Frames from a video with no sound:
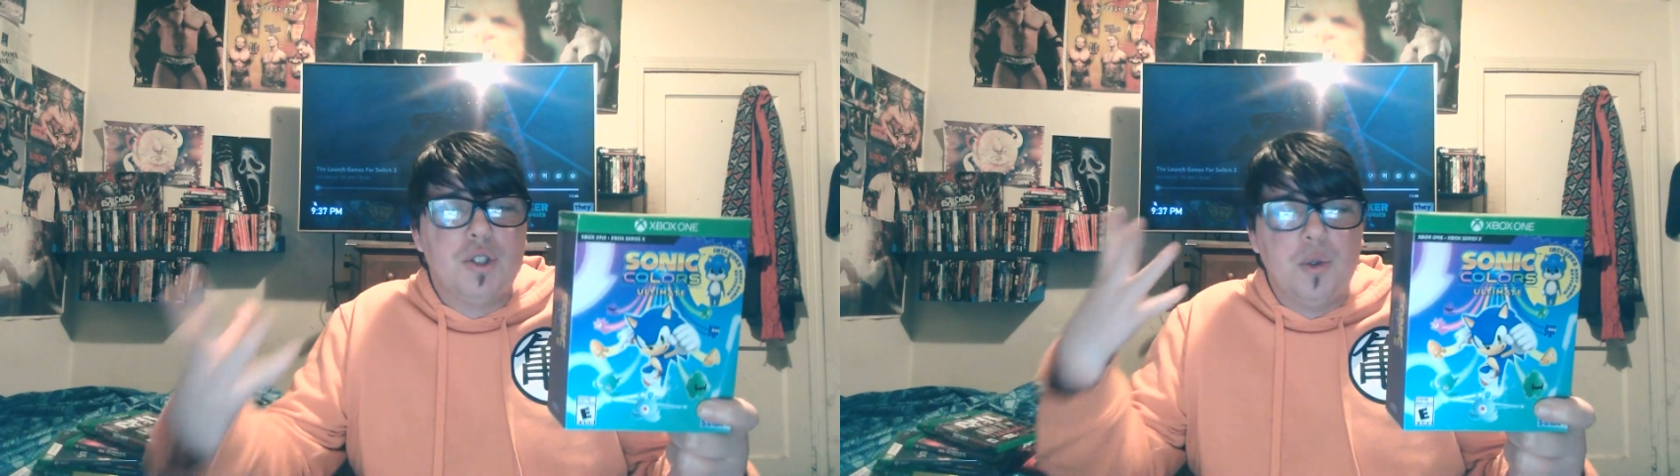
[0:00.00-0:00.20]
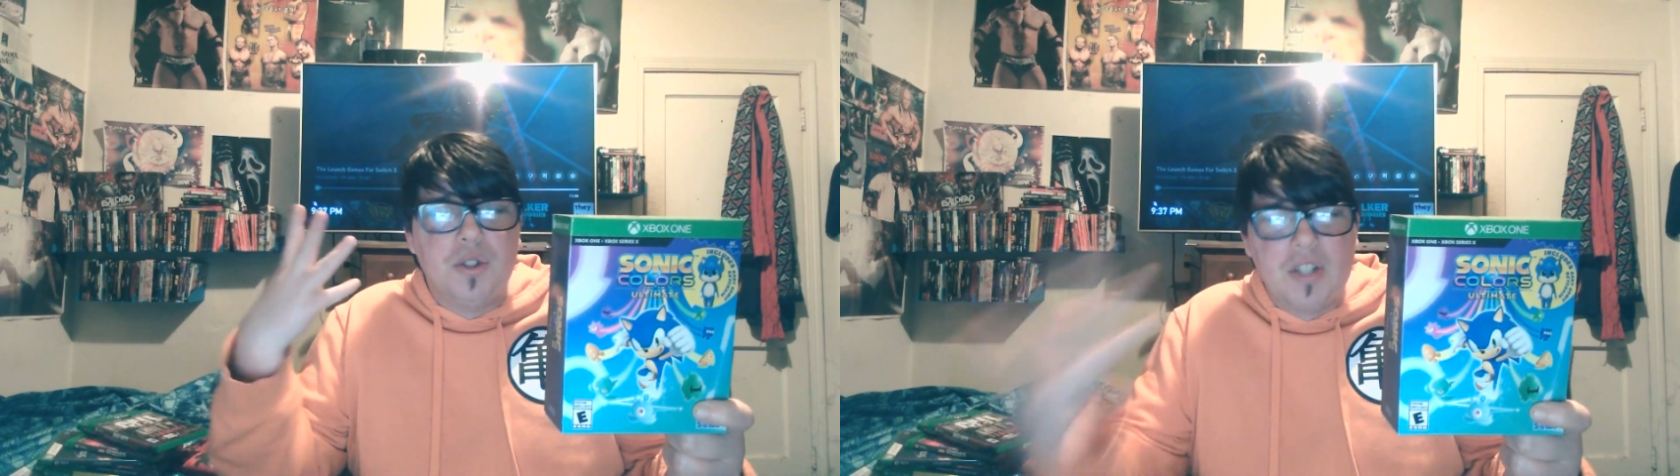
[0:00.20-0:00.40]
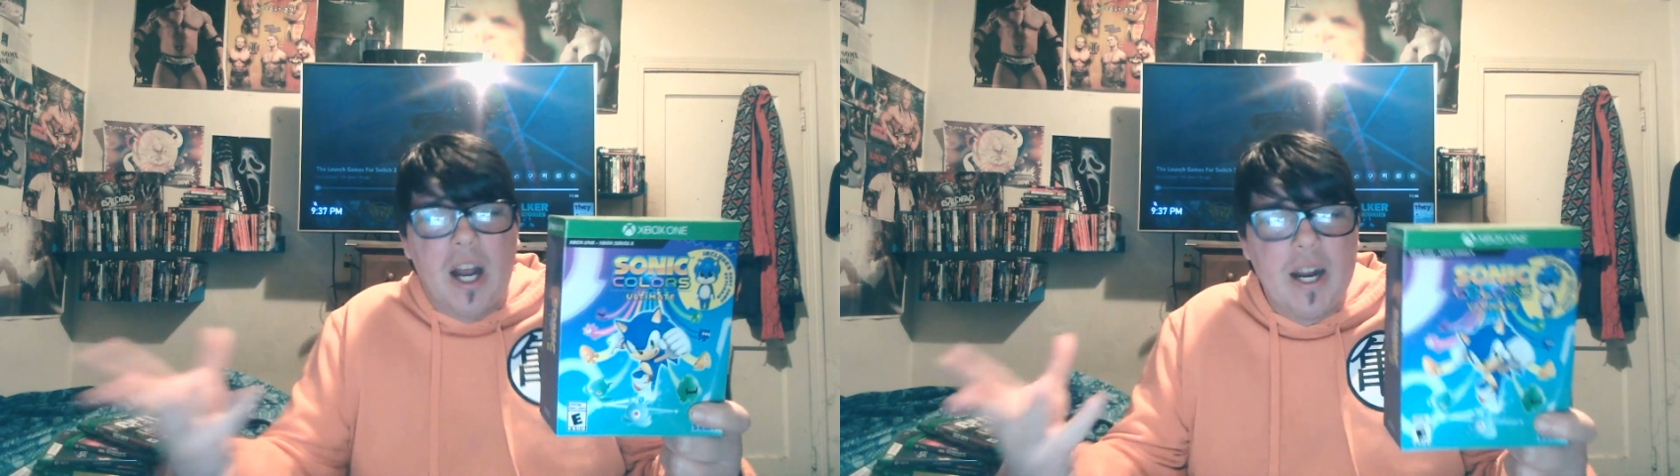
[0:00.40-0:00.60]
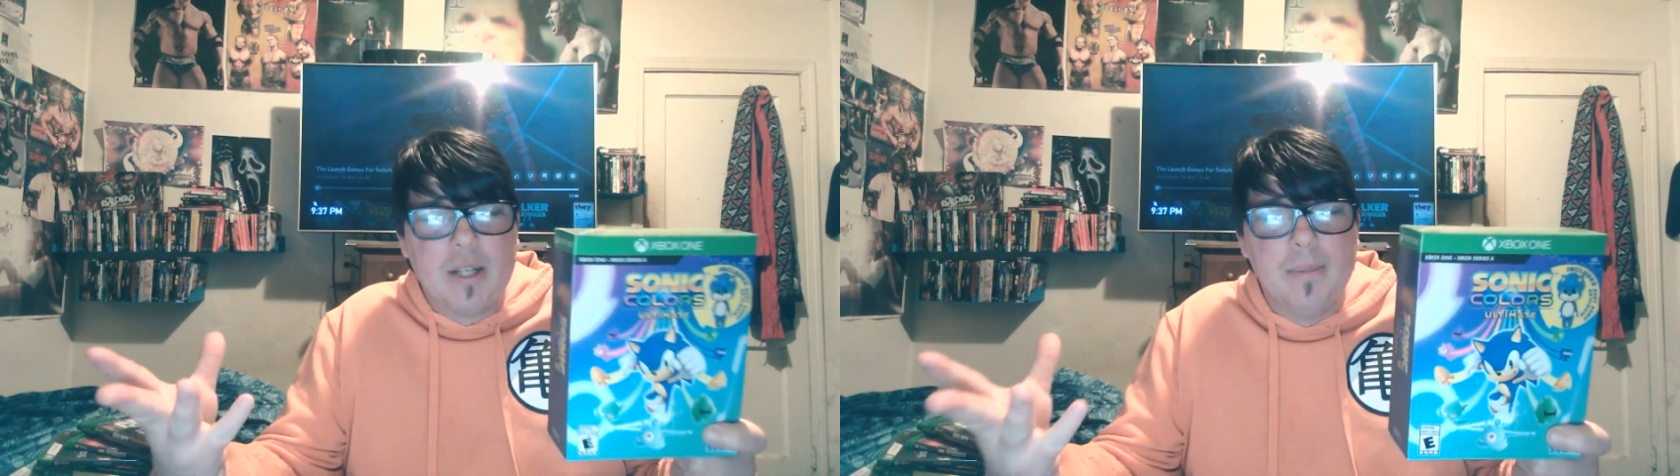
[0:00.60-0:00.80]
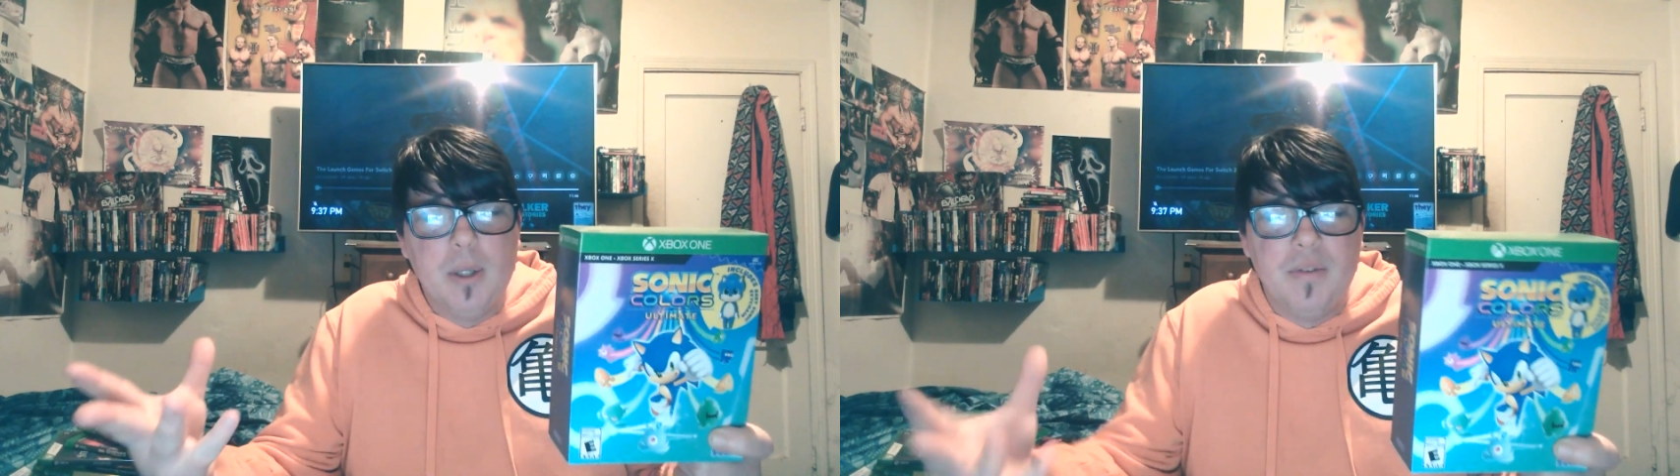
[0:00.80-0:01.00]
two
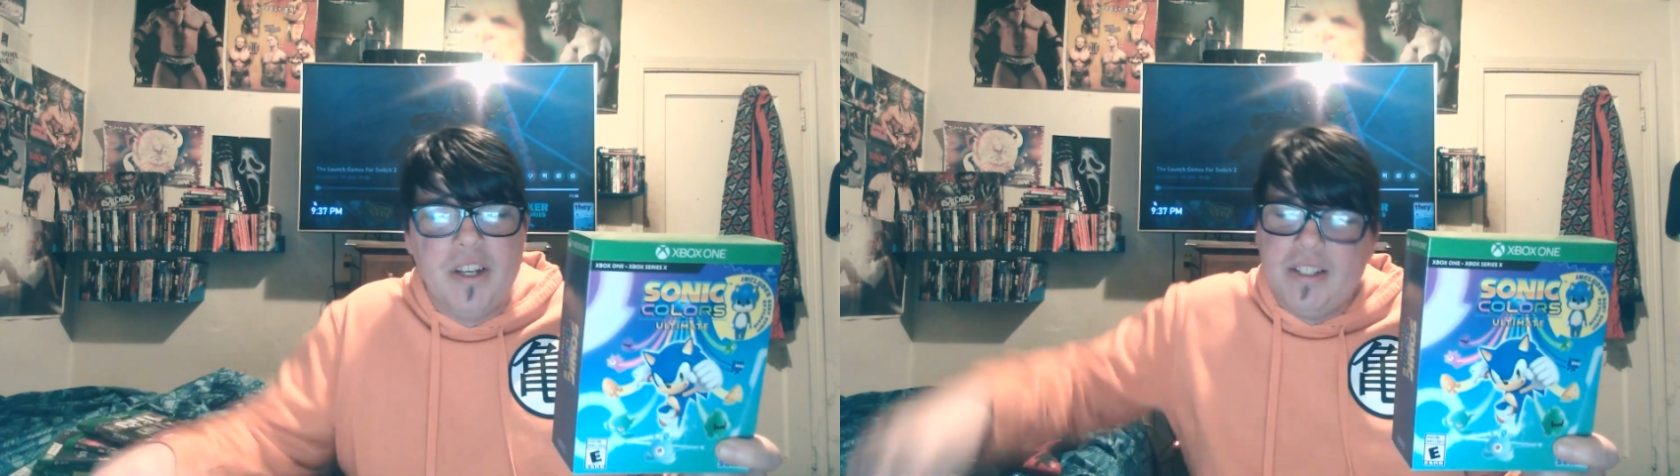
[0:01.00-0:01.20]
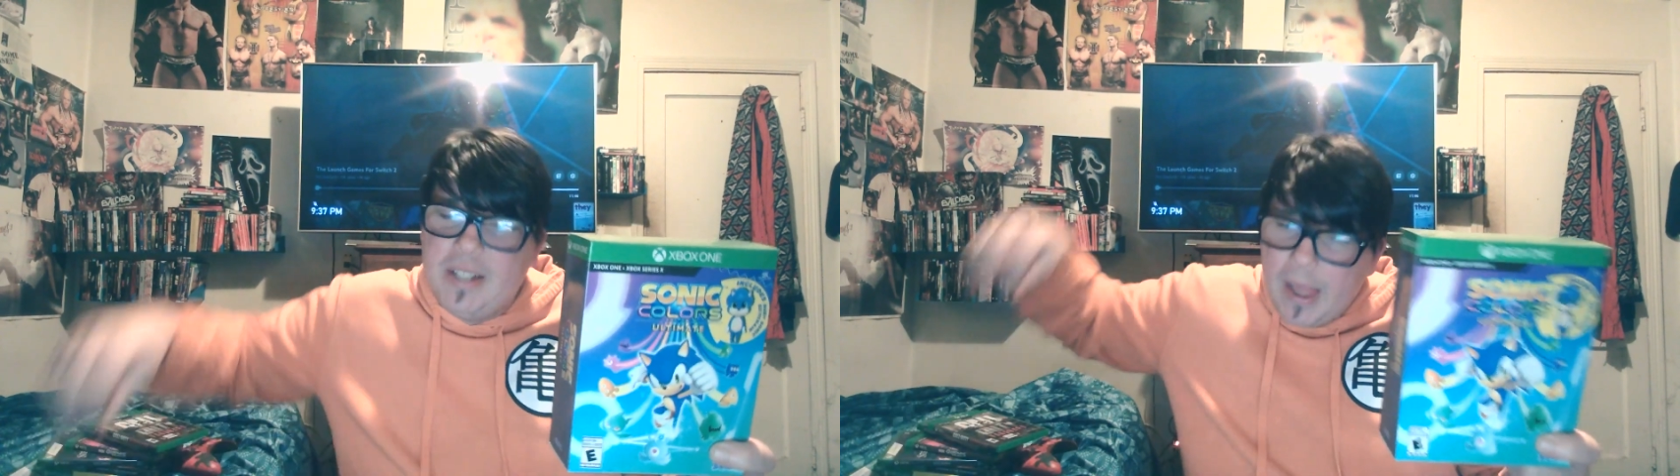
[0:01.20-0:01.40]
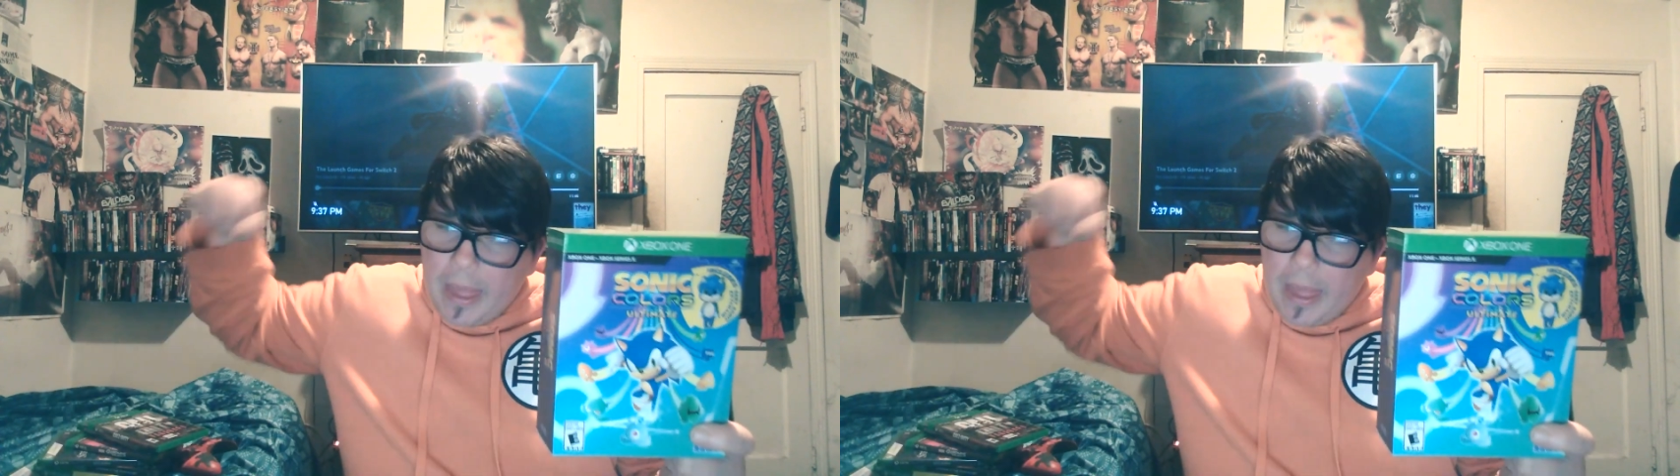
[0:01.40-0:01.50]
Sonic movies,